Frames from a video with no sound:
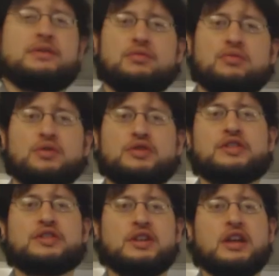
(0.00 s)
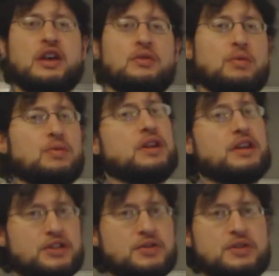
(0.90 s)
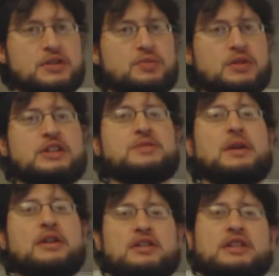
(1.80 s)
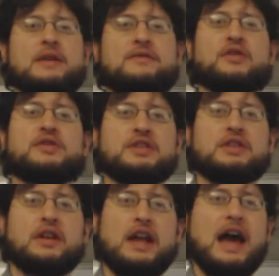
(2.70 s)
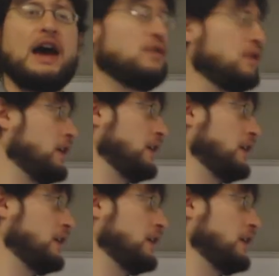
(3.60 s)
that what we're going to do is we're going to spend our time focusing on how